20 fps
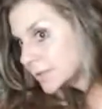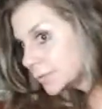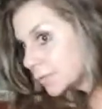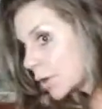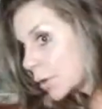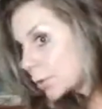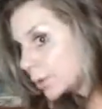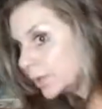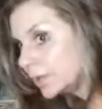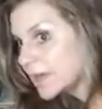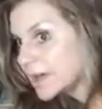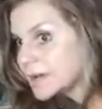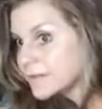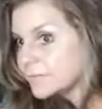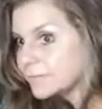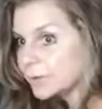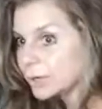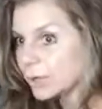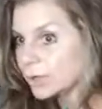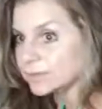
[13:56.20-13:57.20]
in what we love,
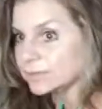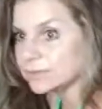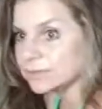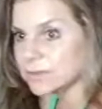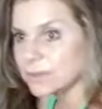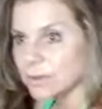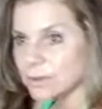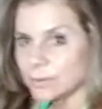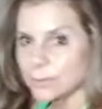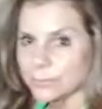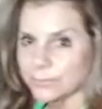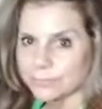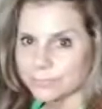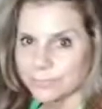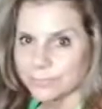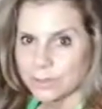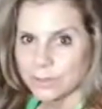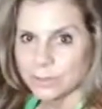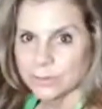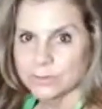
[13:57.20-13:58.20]
but also,
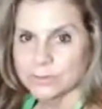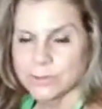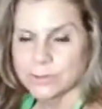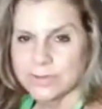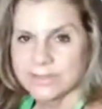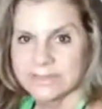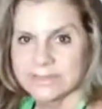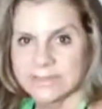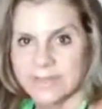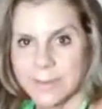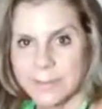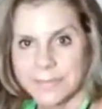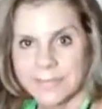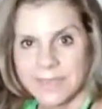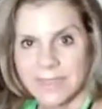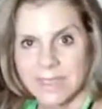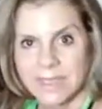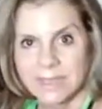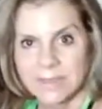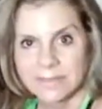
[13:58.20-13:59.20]
you know, doing
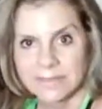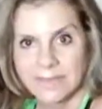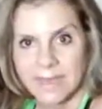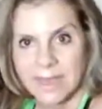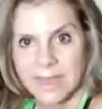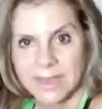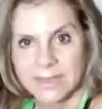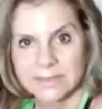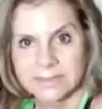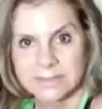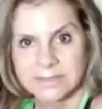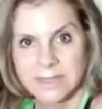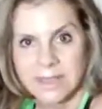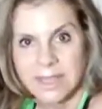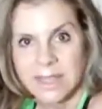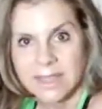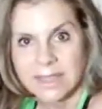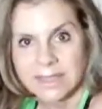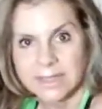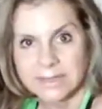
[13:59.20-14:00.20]
something that
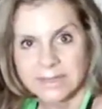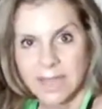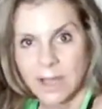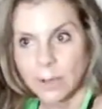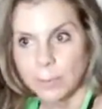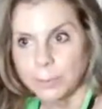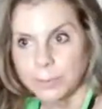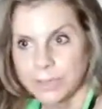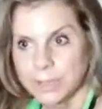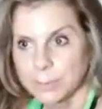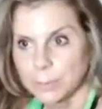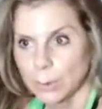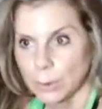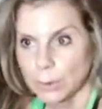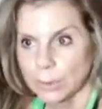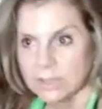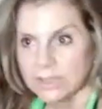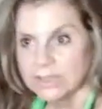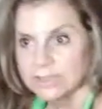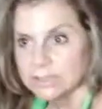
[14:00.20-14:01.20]
can help
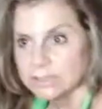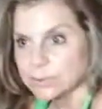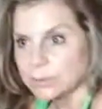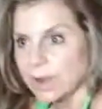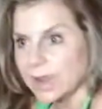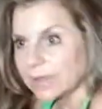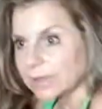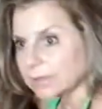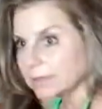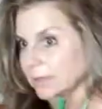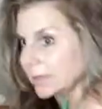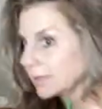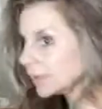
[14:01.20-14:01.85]
people directly.